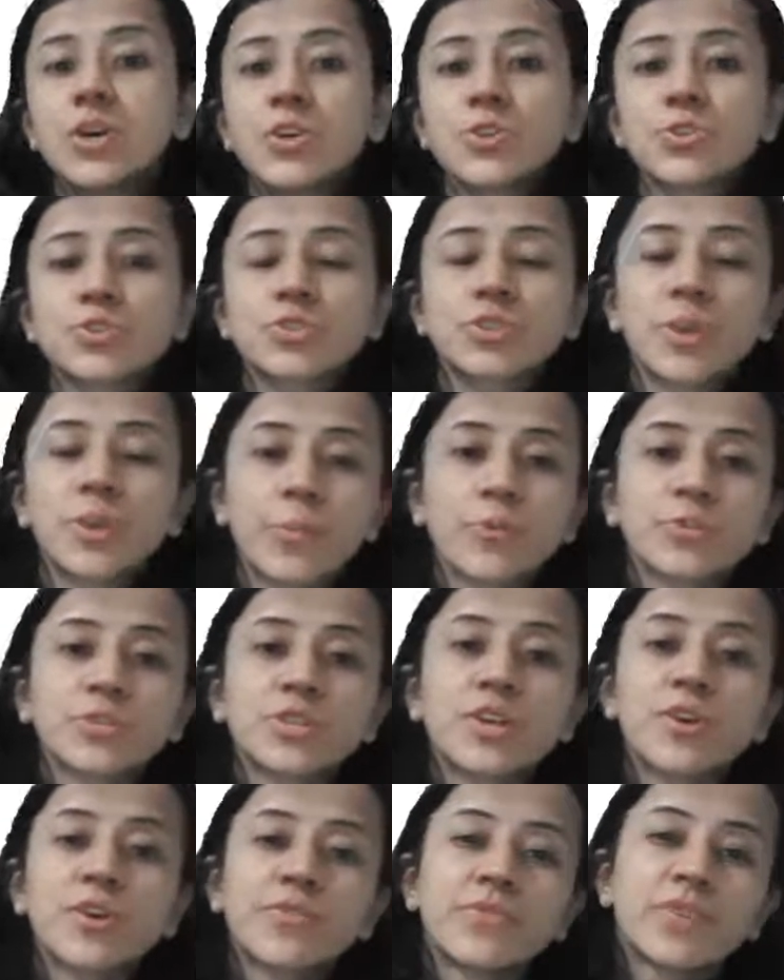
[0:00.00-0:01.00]
So suppose
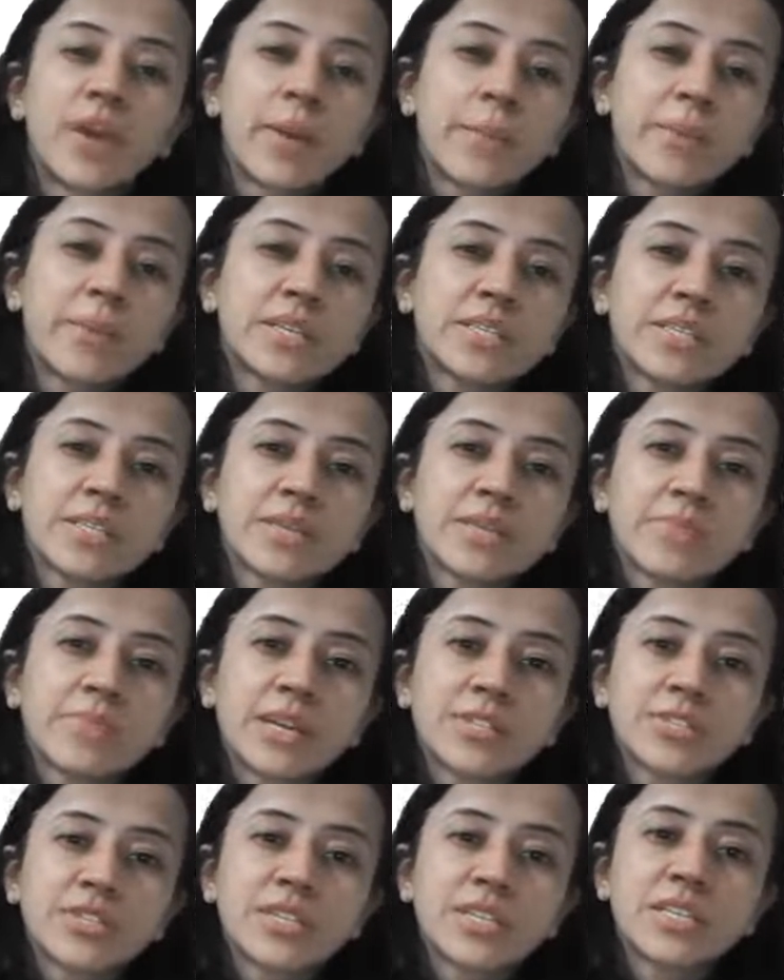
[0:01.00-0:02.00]
we are
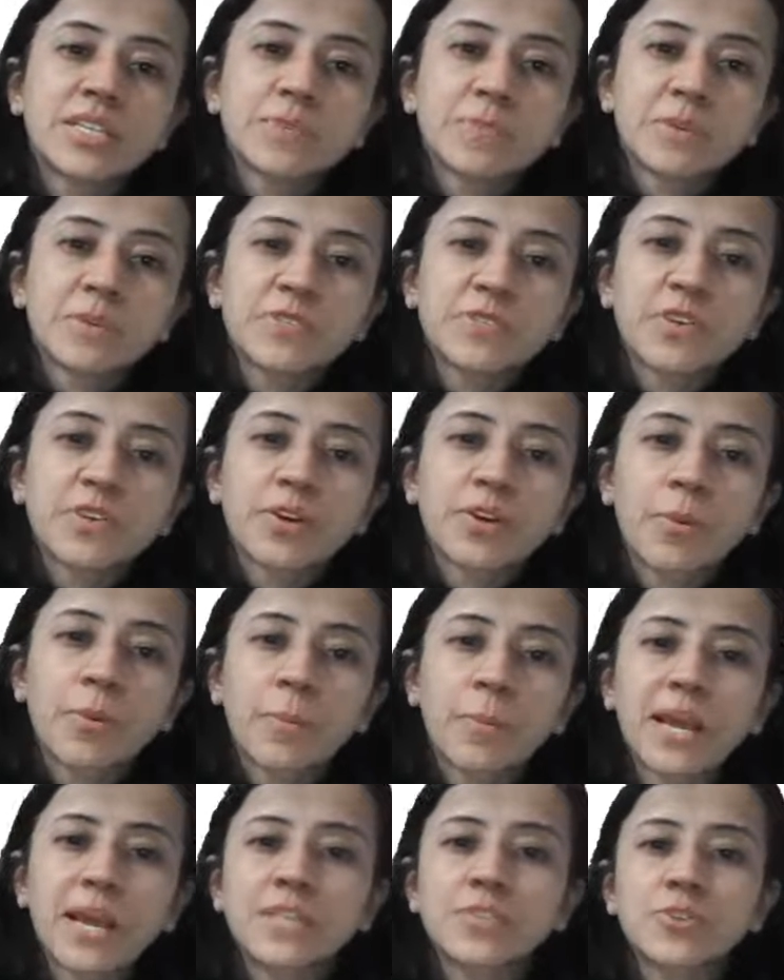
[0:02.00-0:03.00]
measuring specific
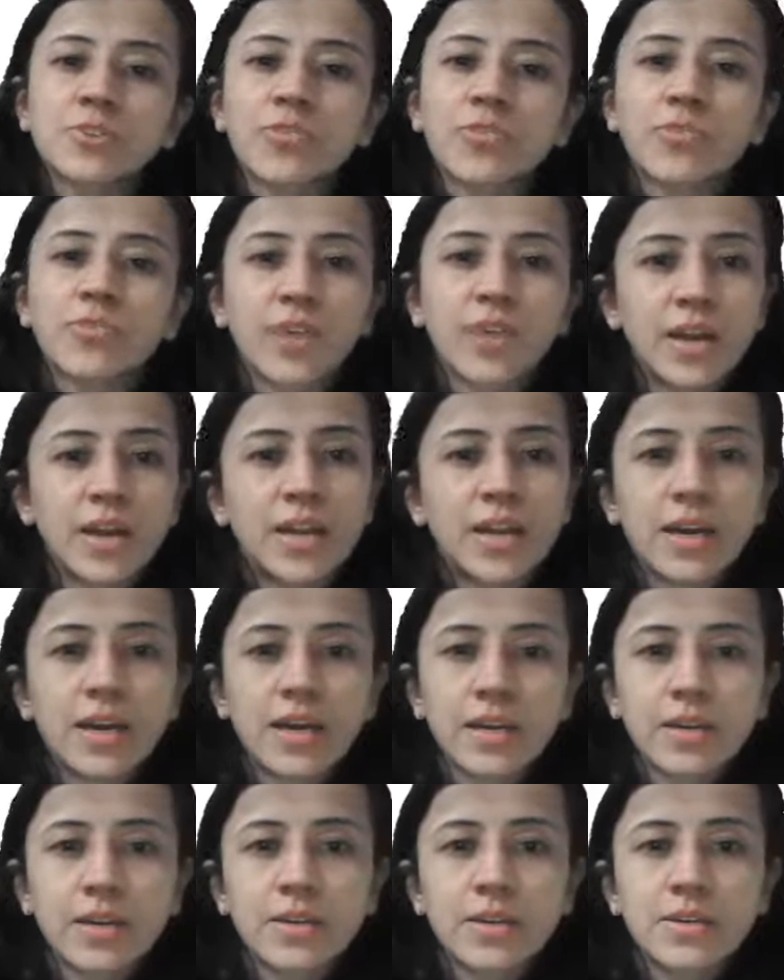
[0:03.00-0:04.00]
compliance of one
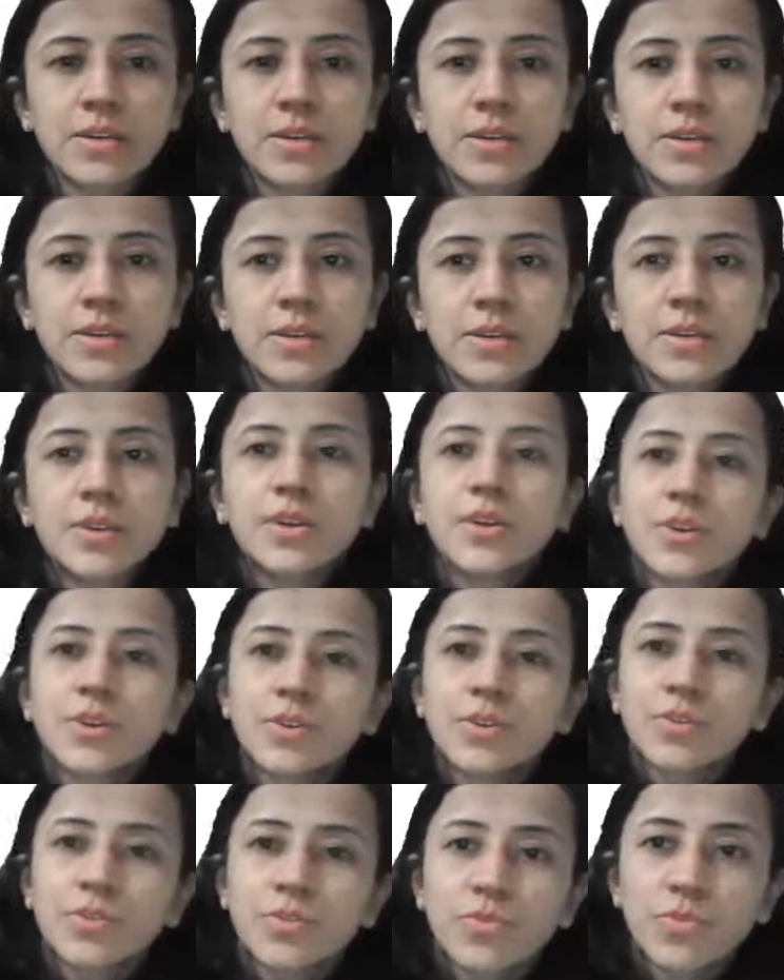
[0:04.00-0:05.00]
lung.
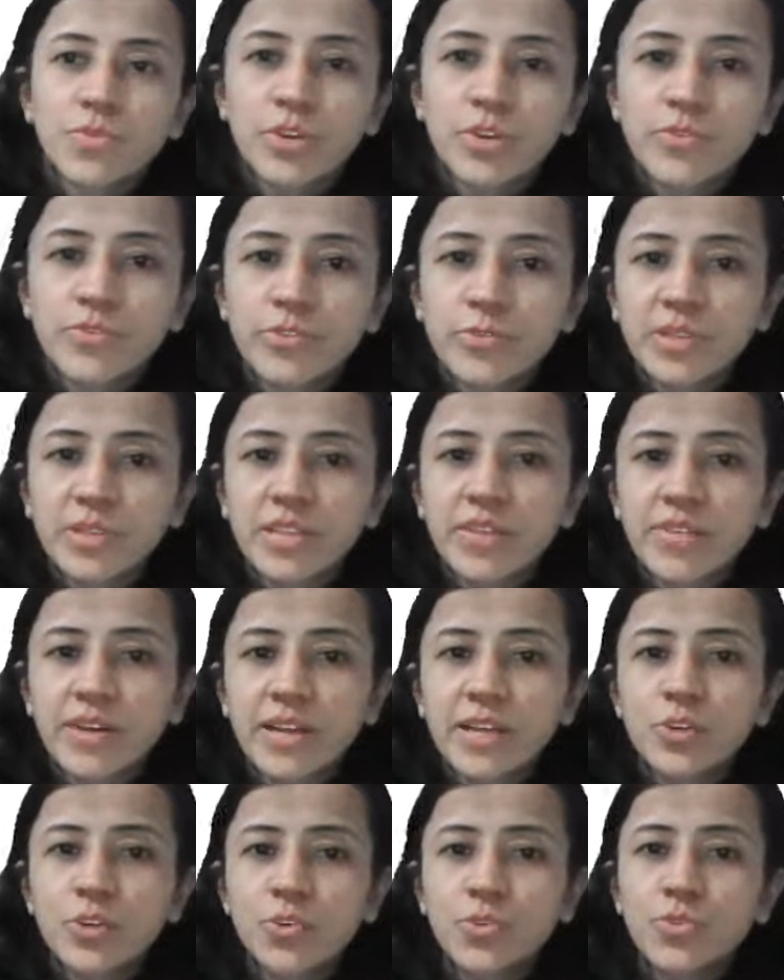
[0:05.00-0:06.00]
What would be the
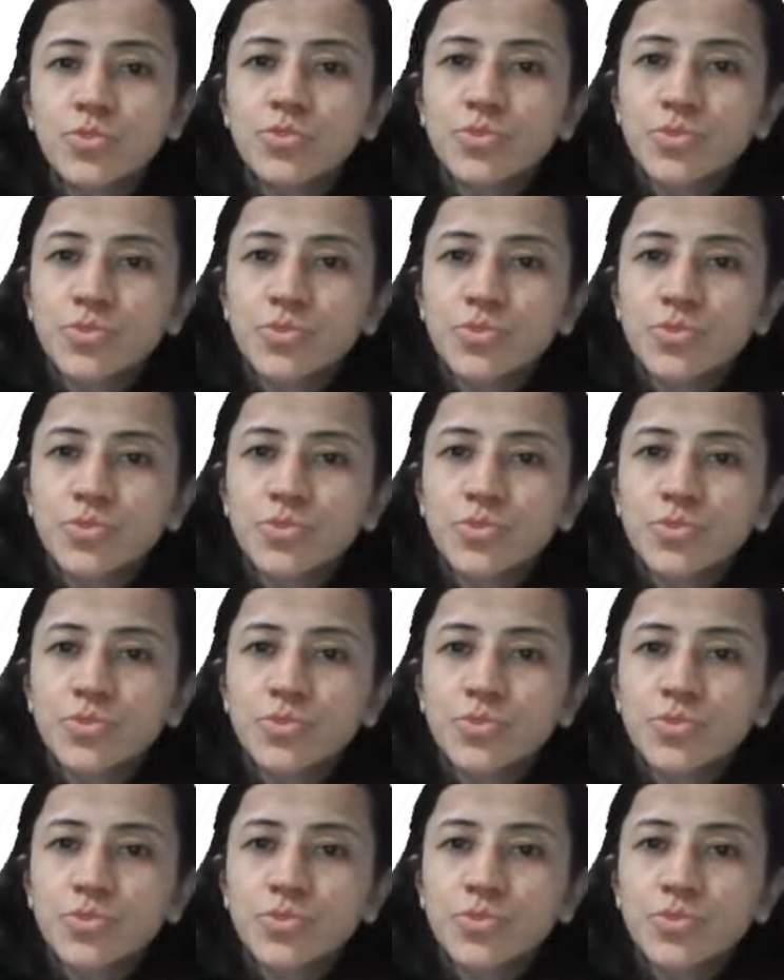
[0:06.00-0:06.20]
value?